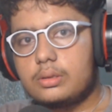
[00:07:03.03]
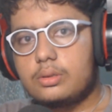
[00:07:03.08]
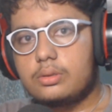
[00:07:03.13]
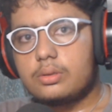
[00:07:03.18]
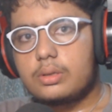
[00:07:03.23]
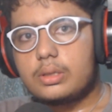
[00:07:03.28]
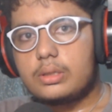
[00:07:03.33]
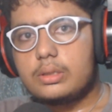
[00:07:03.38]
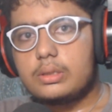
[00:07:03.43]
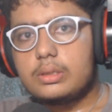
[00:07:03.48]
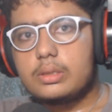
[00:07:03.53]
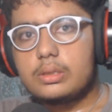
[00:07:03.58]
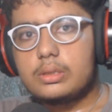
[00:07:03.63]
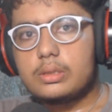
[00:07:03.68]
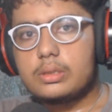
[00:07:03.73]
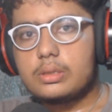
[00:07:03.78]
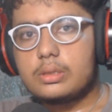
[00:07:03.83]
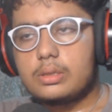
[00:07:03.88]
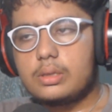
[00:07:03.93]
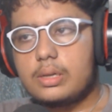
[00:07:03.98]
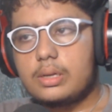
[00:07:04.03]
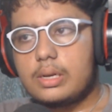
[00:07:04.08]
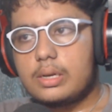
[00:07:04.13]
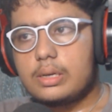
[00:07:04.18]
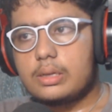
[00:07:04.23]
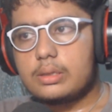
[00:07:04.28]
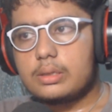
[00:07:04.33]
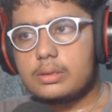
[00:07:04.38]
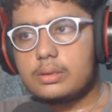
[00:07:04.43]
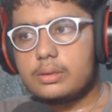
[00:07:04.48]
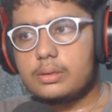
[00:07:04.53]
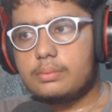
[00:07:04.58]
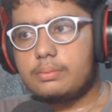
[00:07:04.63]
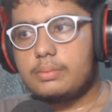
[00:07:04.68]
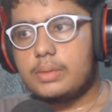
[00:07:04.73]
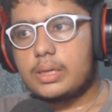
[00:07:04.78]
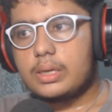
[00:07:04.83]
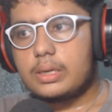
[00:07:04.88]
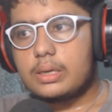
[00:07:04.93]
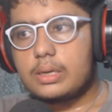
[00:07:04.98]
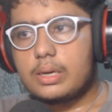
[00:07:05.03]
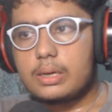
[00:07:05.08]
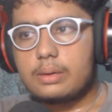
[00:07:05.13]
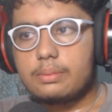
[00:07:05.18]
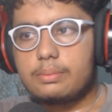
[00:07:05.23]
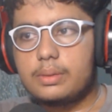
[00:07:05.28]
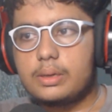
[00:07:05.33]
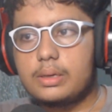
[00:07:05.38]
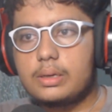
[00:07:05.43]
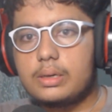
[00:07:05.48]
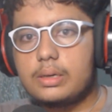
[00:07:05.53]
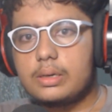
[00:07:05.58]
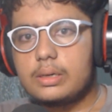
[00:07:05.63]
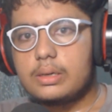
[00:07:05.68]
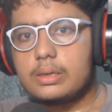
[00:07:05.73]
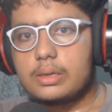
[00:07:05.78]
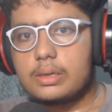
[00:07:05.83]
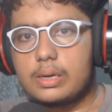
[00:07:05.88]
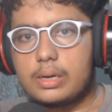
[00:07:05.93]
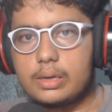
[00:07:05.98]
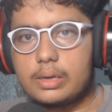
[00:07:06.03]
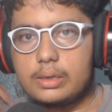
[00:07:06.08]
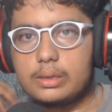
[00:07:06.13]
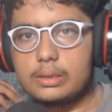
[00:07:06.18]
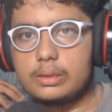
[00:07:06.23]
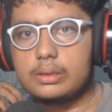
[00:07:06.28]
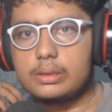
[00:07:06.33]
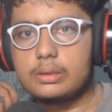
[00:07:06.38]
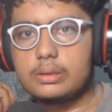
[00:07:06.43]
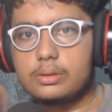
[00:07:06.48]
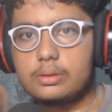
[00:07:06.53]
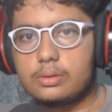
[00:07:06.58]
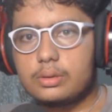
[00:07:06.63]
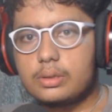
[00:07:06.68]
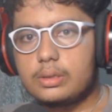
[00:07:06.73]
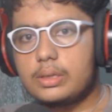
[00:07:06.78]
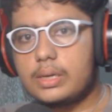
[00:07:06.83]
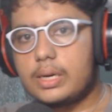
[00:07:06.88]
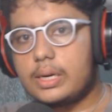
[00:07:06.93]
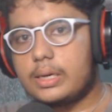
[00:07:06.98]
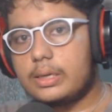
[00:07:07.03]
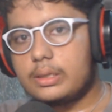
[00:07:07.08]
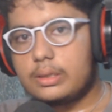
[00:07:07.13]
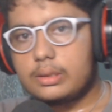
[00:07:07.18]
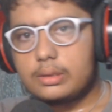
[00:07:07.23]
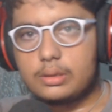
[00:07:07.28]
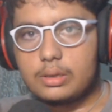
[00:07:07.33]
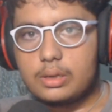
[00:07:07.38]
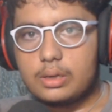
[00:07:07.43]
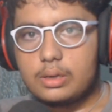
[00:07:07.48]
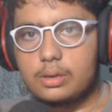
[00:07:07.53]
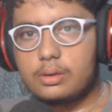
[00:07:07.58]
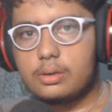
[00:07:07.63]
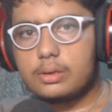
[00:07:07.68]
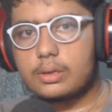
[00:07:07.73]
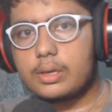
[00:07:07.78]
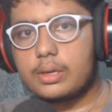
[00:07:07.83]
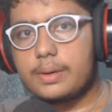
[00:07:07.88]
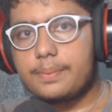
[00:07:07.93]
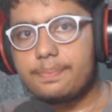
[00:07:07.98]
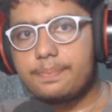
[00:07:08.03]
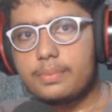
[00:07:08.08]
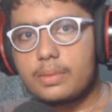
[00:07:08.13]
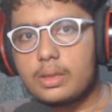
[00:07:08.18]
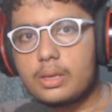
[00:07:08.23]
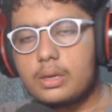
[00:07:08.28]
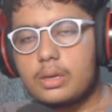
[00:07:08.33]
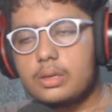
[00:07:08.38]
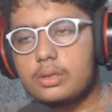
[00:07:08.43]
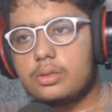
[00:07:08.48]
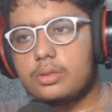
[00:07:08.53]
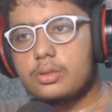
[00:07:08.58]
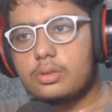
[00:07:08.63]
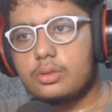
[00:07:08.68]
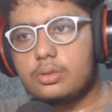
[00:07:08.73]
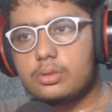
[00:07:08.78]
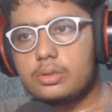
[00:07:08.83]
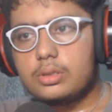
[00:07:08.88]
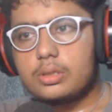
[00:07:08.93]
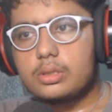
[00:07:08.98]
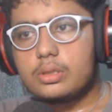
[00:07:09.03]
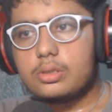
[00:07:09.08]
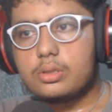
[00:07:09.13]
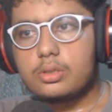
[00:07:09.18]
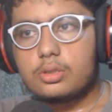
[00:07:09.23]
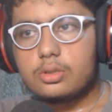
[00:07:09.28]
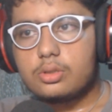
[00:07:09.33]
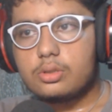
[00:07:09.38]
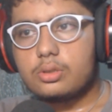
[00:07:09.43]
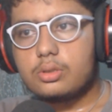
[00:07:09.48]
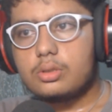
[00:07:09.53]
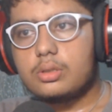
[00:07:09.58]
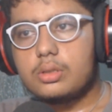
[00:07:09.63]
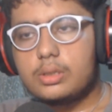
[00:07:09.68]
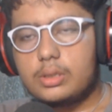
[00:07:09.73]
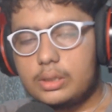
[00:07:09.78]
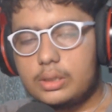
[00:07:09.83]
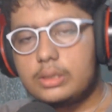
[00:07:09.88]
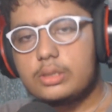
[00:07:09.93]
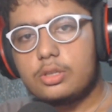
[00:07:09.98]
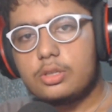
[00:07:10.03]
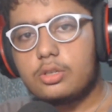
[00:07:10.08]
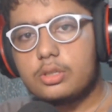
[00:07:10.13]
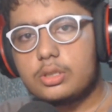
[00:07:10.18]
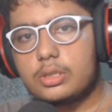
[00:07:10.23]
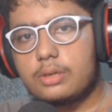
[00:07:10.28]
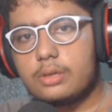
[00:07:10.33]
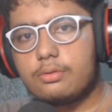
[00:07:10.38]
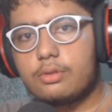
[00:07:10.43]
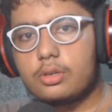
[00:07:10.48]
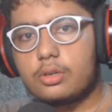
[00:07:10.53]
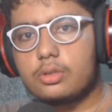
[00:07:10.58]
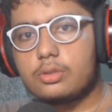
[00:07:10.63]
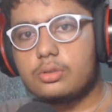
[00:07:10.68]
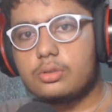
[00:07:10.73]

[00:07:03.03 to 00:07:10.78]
can just like make it like bigger, and you can write it. Okay, so you just should in social, what